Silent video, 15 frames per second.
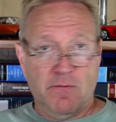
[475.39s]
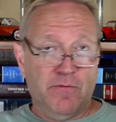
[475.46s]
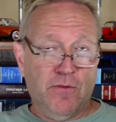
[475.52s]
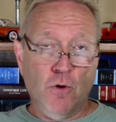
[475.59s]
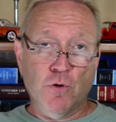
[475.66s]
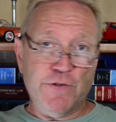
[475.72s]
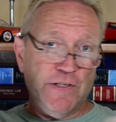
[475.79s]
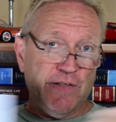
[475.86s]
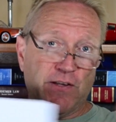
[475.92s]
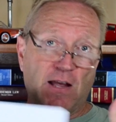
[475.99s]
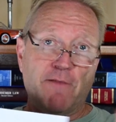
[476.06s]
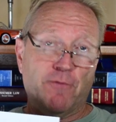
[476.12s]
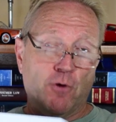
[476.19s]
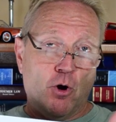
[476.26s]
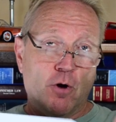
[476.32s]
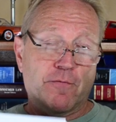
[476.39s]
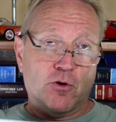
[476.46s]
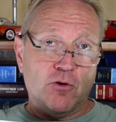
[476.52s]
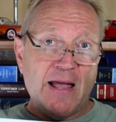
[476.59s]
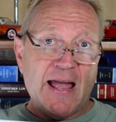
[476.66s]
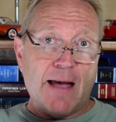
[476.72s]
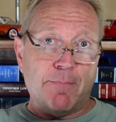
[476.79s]
Those things often
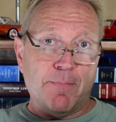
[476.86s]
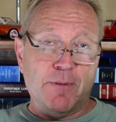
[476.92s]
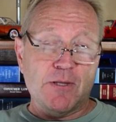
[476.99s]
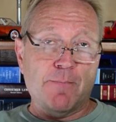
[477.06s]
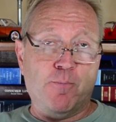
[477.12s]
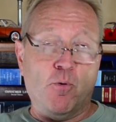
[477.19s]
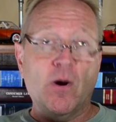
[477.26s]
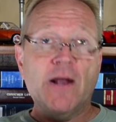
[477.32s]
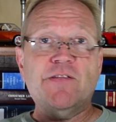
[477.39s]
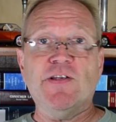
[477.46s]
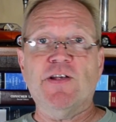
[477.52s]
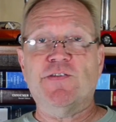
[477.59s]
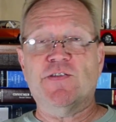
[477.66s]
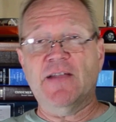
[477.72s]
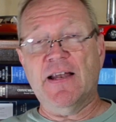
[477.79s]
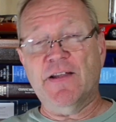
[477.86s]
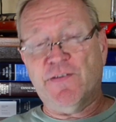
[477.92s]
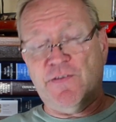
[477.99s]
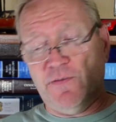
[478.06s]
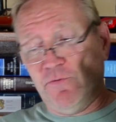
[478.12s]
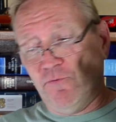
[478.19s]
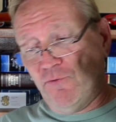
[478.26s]
overlap. But the point is that
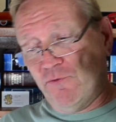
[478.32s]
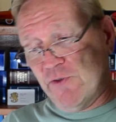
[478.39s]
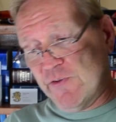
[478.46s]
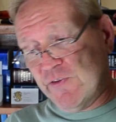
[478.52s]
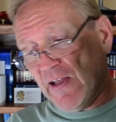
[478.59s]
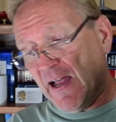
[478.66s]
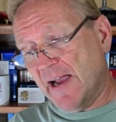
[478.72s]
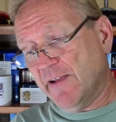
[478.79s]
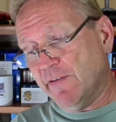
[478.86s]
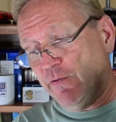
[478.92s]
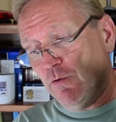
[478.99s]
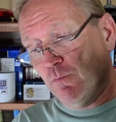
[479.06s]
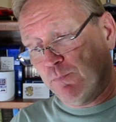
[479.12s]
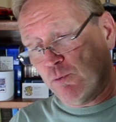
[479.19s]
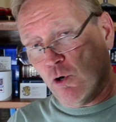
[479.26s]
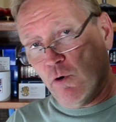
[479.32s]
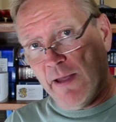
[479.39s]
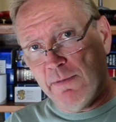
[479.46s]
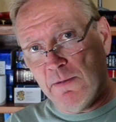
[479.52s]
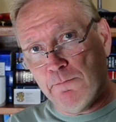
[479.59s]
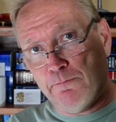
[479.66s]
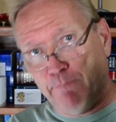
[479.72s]
it's designed to
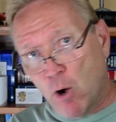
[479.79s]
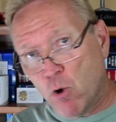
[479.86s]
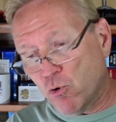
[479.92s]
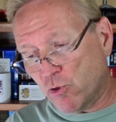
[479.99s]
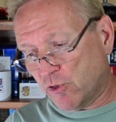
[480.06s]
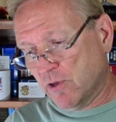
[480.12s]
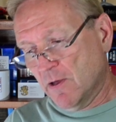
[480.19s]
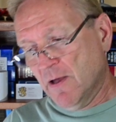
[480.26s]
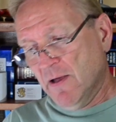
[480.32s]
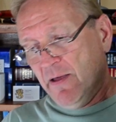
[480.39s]
prohibit both